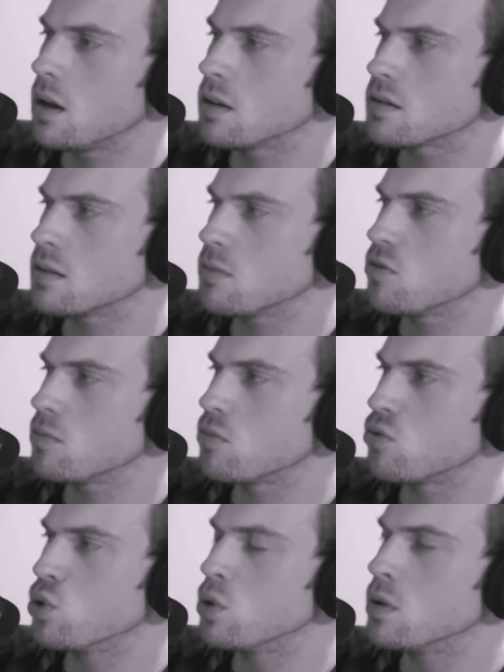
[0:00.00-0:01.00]
Some of them
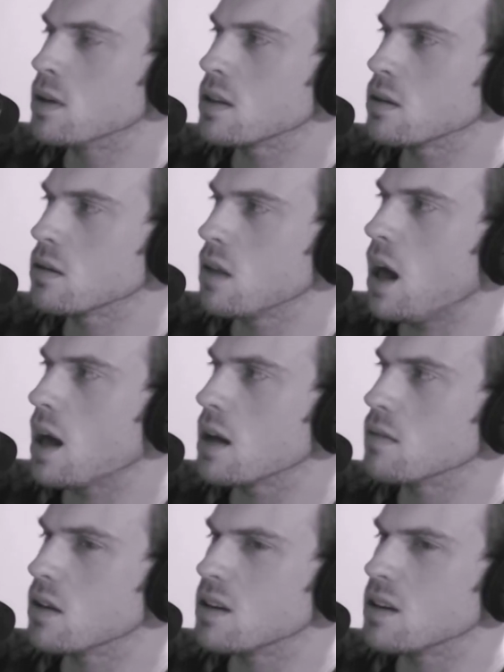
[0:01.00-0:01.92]
ruining their lives.